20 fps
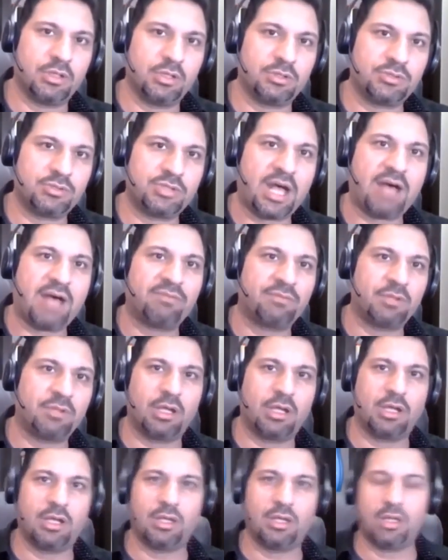uh, soft,
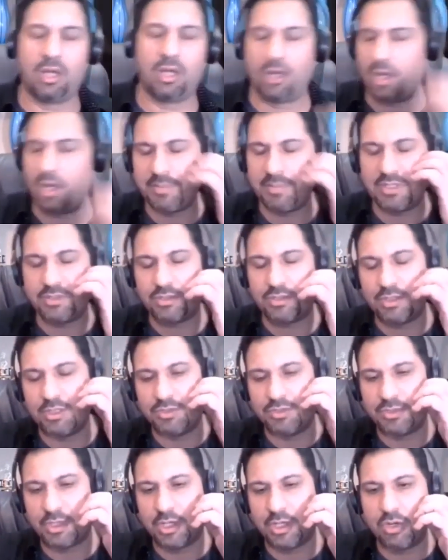uh, uh I mean,
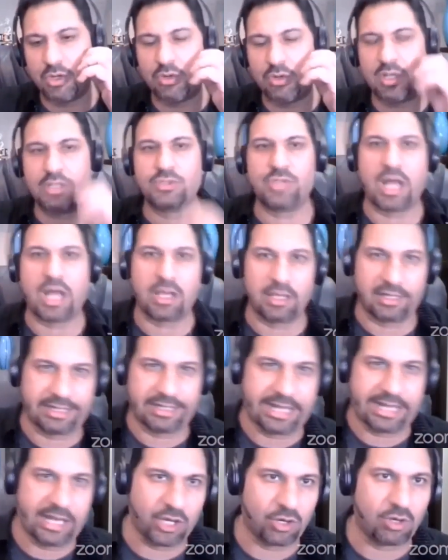uh, security
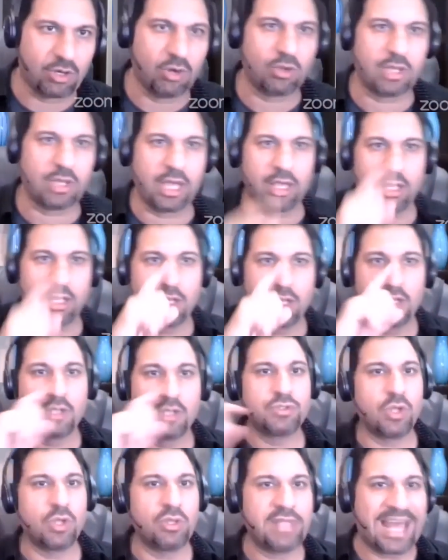socket layer, okay.
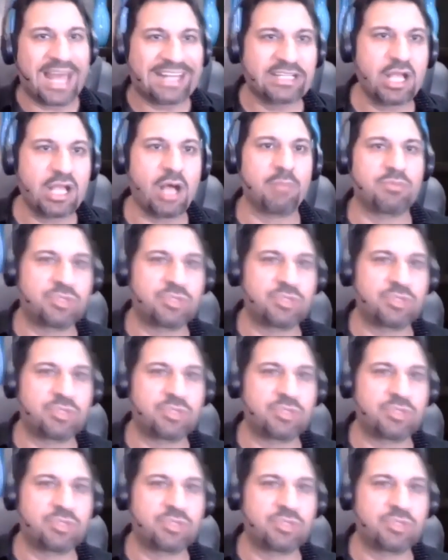So that